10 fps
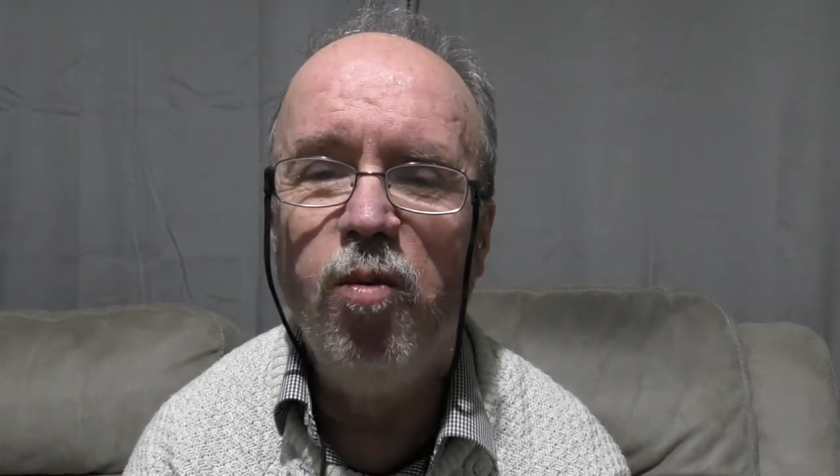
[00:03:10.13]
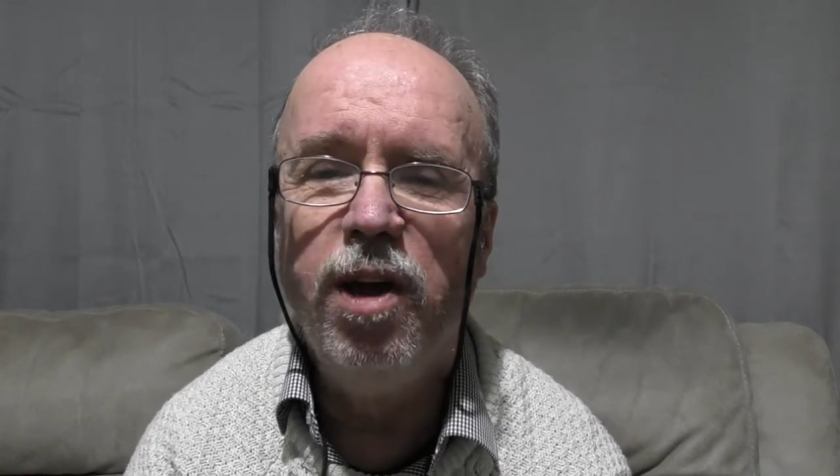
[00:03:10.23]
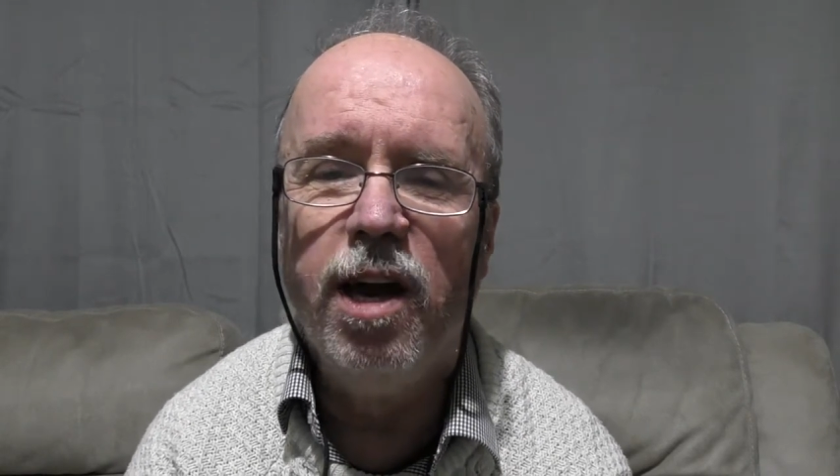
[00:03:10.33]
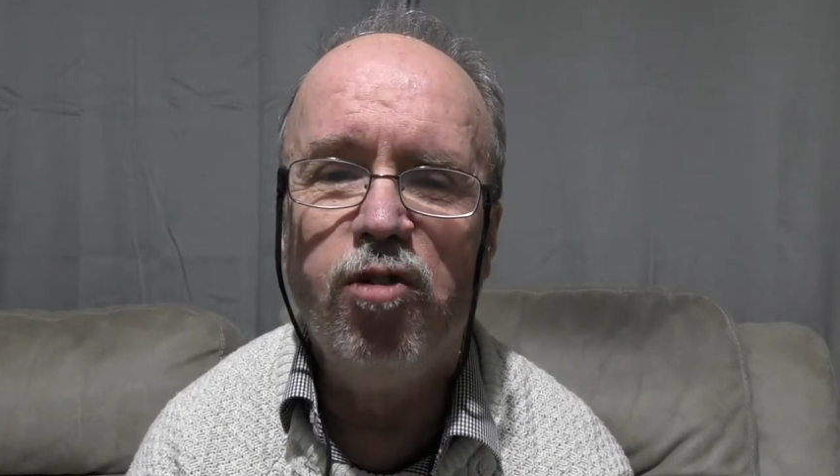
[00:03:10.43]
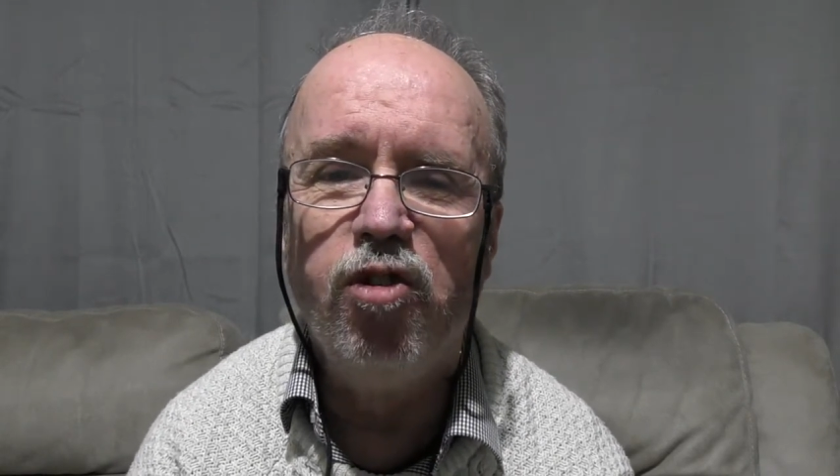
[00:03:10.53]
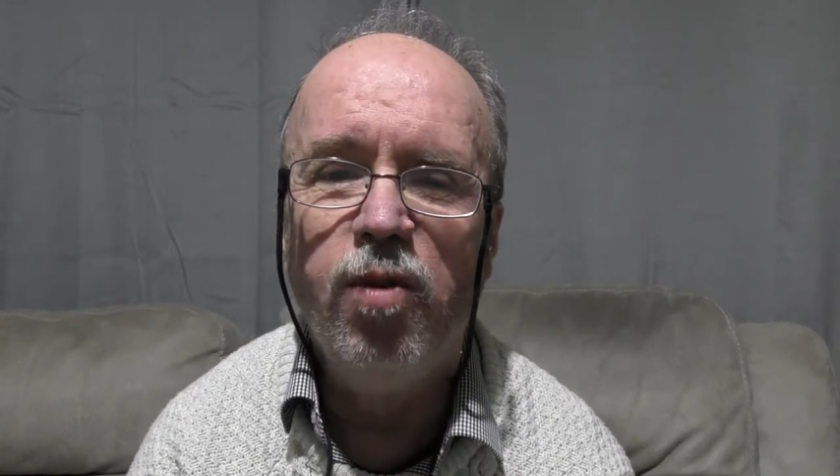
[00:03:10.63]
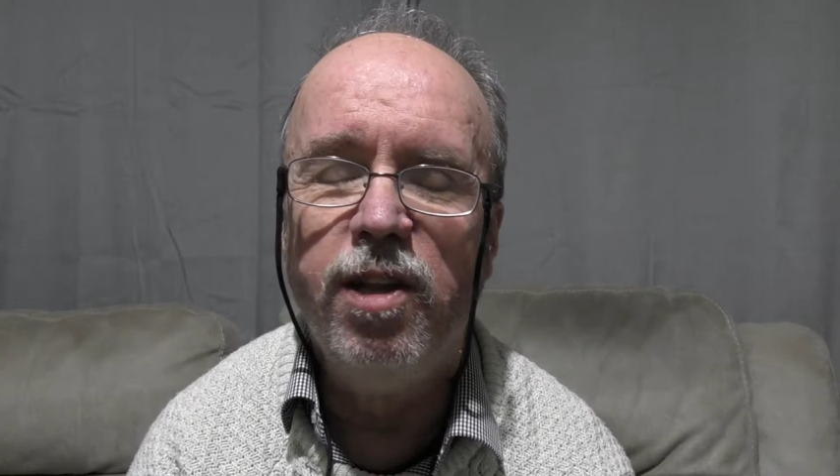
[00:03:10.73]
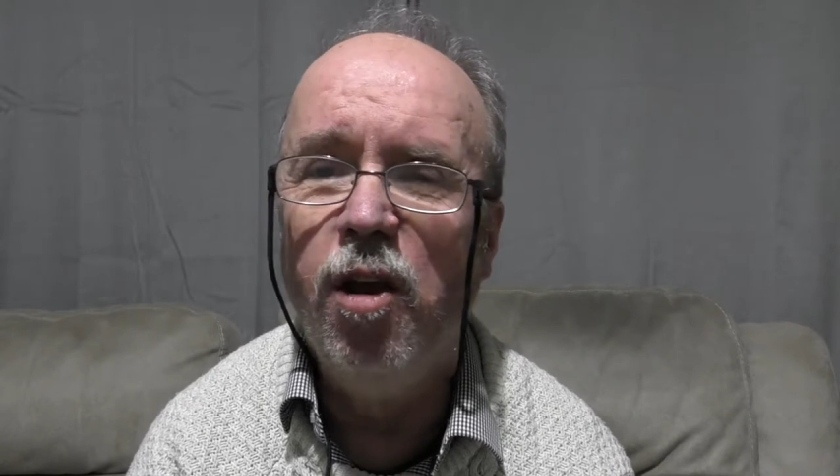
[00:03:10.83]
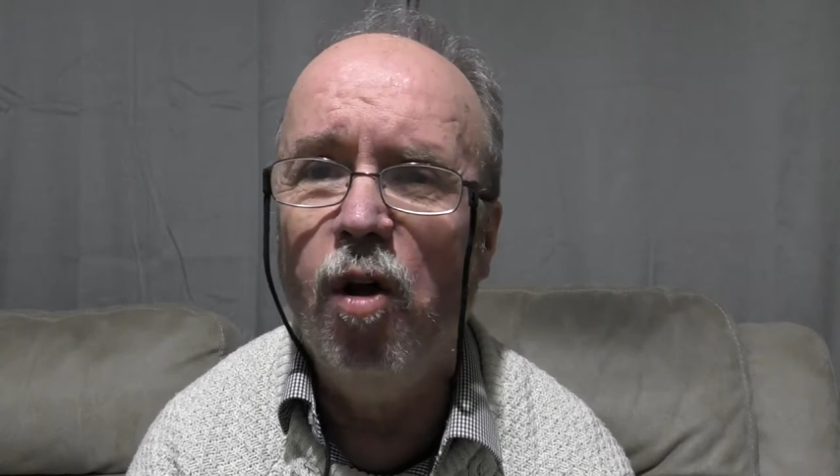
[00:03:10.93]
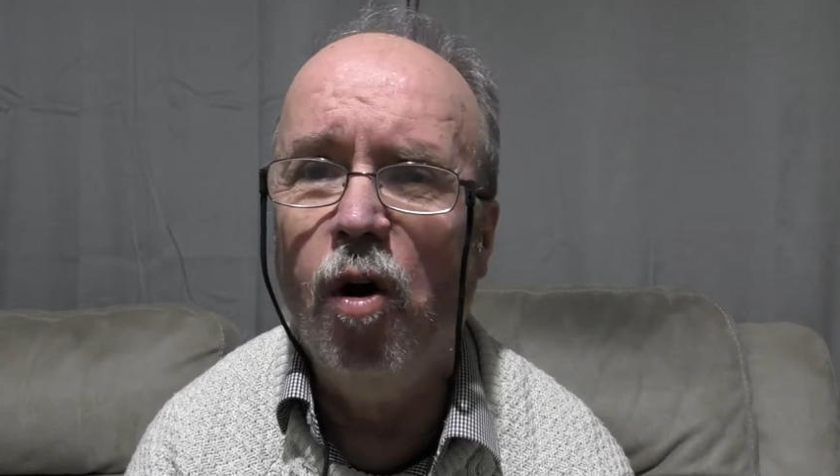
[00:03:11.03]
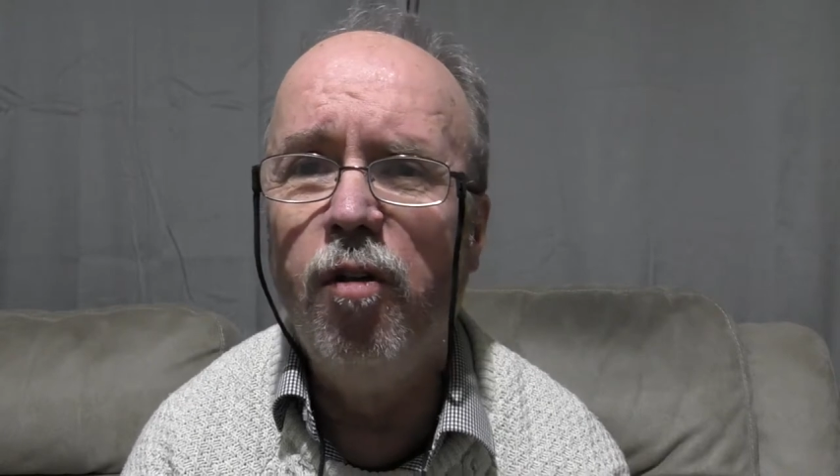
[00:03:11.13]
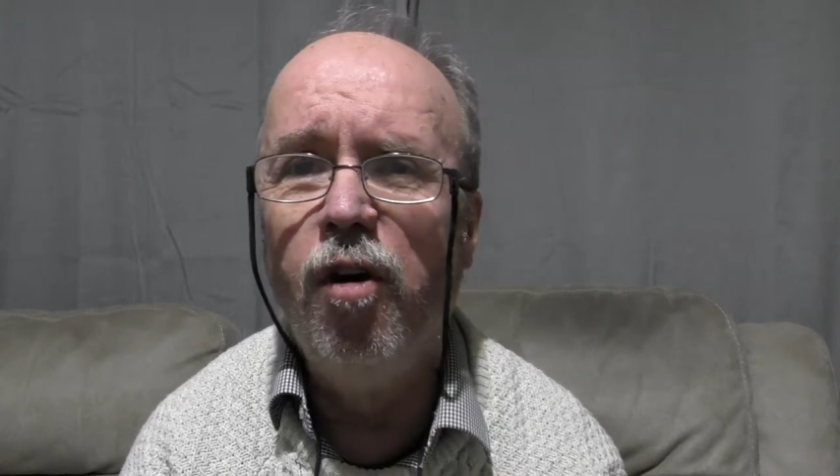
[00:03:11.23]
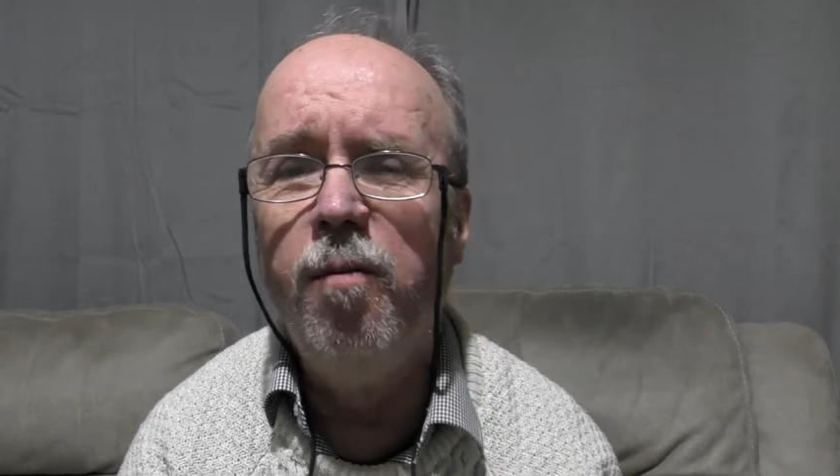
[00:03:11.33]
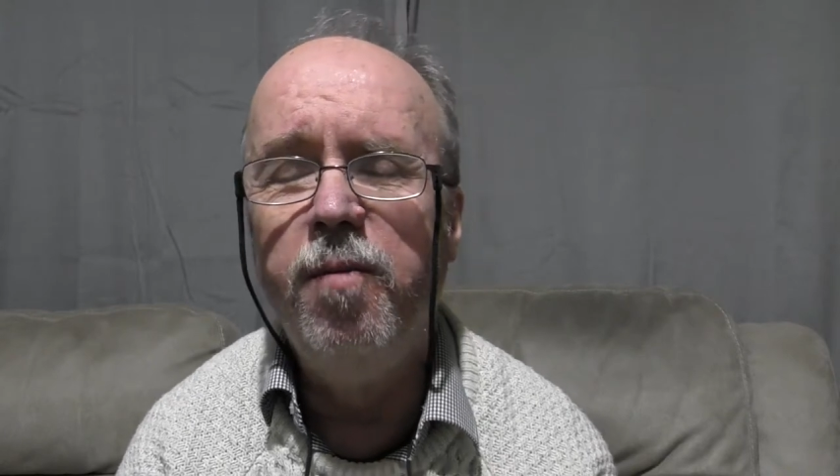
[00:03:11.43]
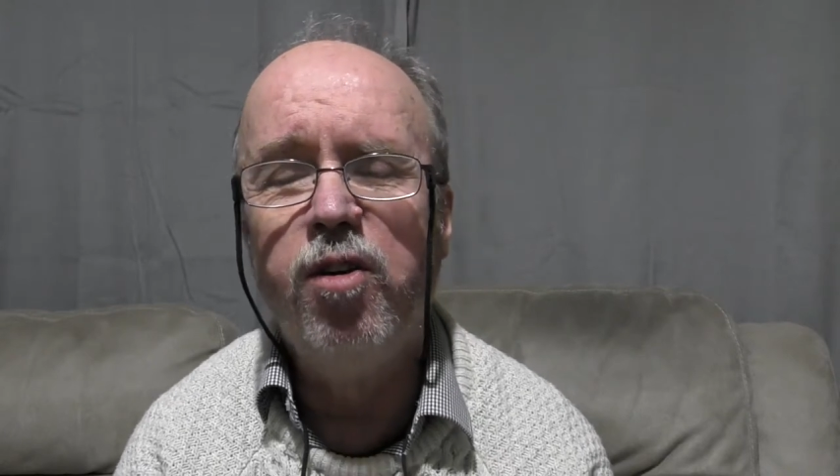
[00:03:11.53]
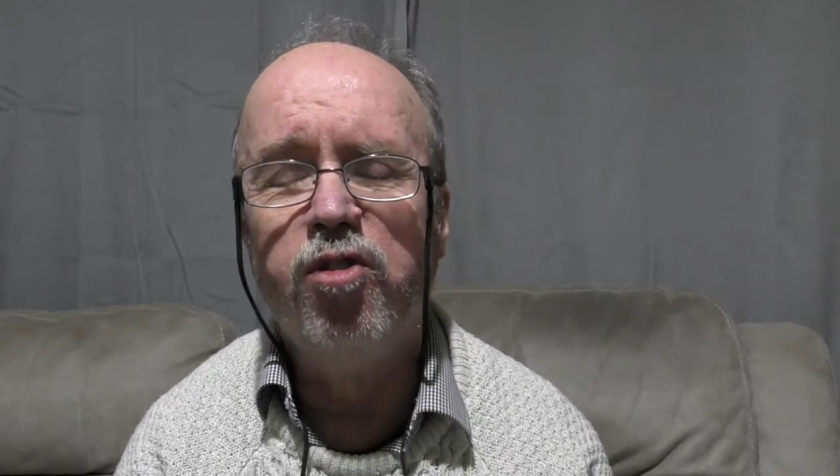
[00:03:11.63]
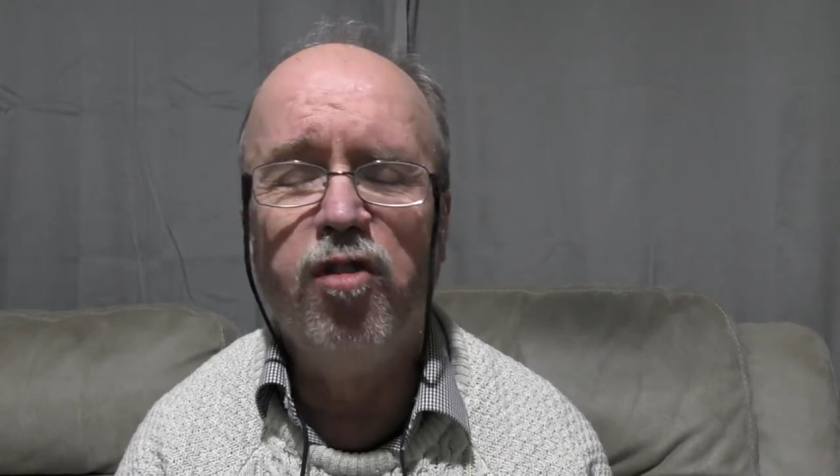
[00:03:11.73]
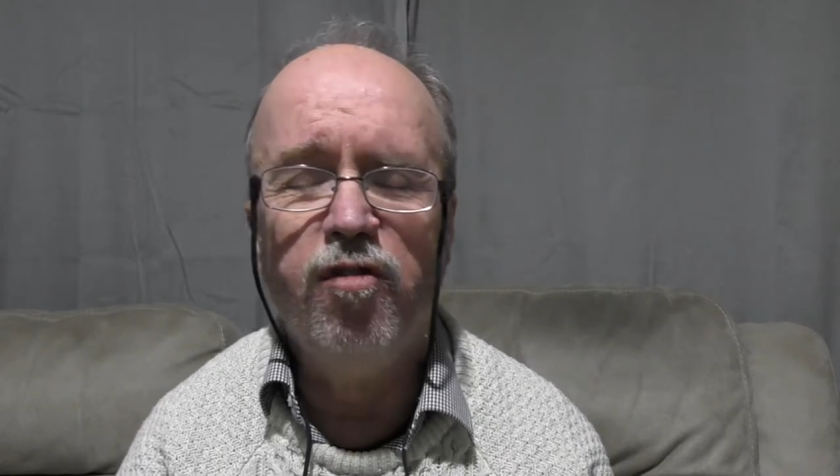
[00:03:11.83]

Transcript: we had to do it in order because